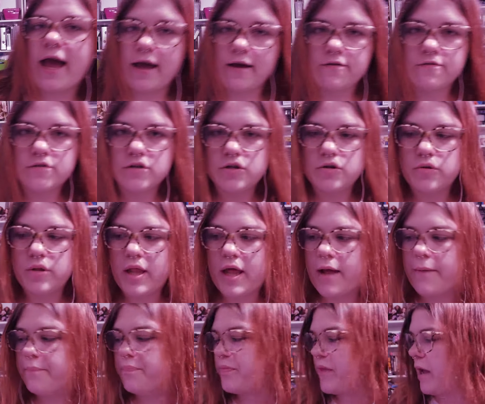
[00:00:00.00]
have to do
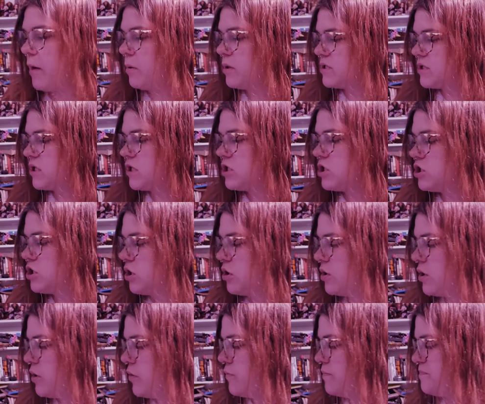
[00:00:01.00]
that. I was gonna show
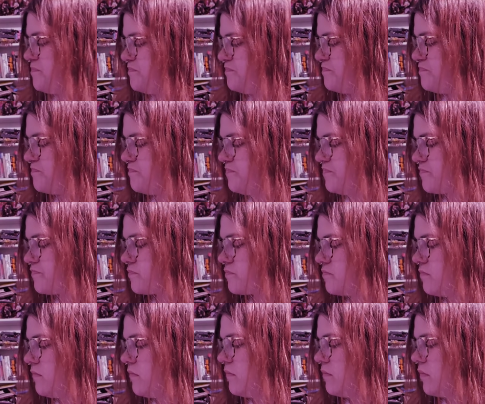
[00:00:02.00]
you.
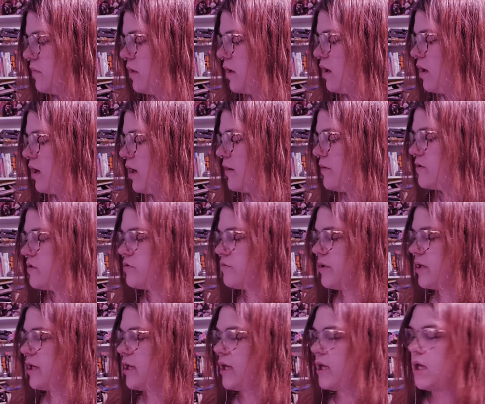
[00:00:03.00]
I was
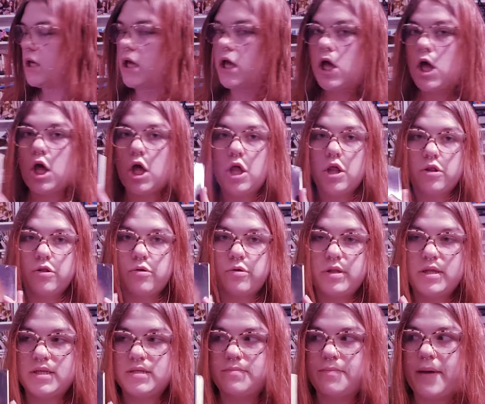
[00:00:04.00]
reading through
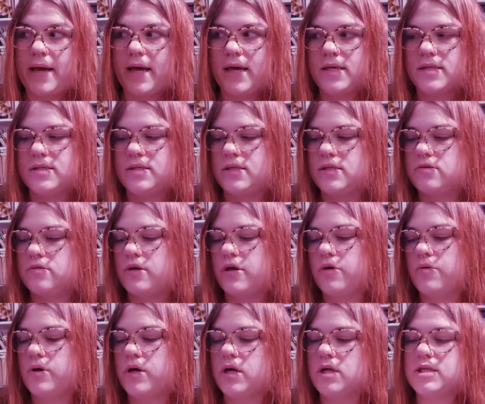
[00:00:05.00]
these magazines while you
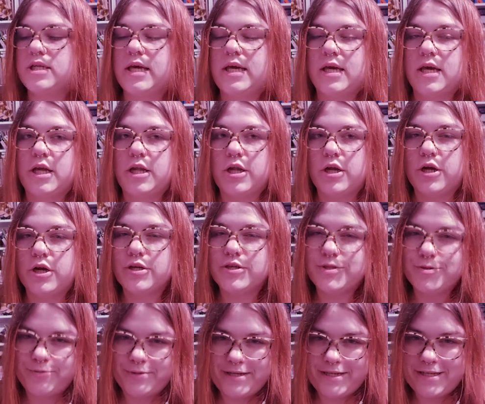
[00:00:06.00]
were taking your
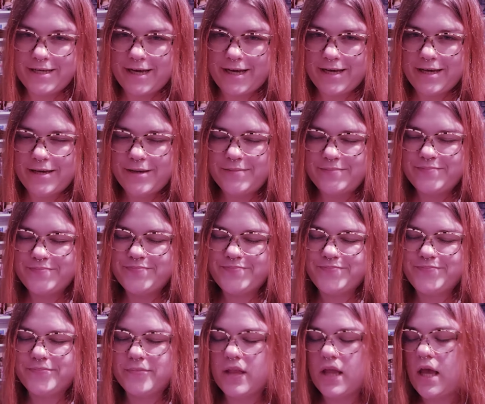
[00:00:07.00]
sweet time,
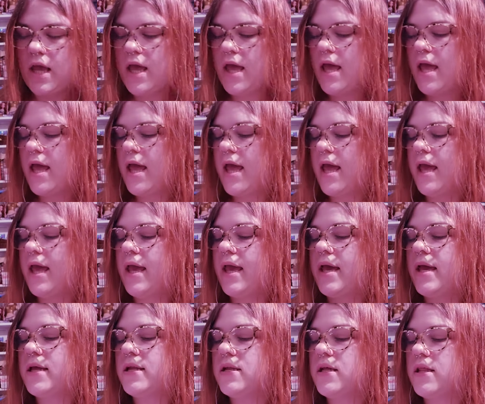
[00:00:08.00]

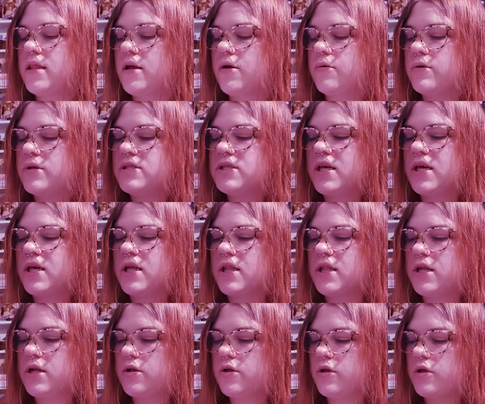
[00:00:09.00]
and there was like a
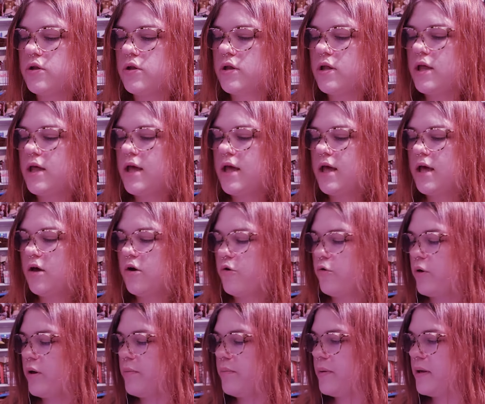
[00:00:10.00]
little
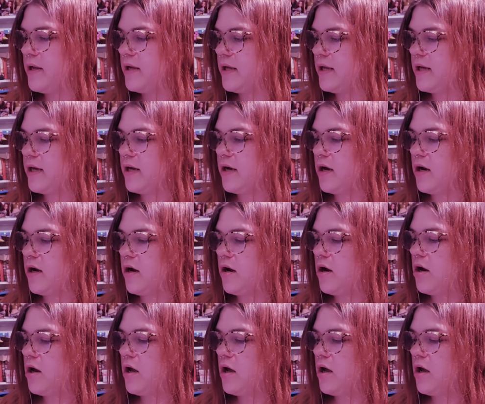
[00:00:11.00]
quip in here